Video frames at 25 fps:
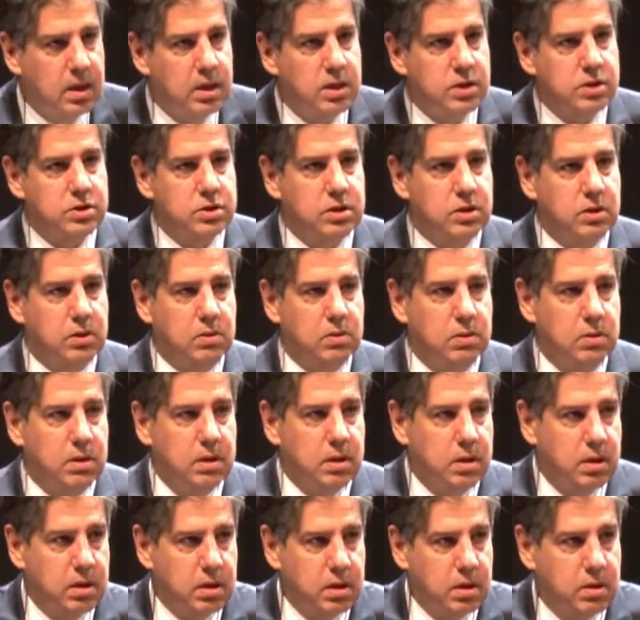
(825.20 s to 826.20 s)
So
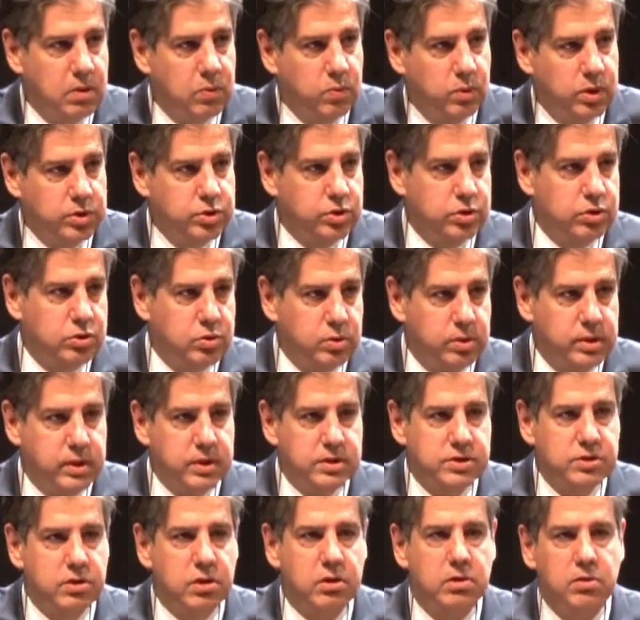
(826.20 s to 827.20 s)
what you're doing is you're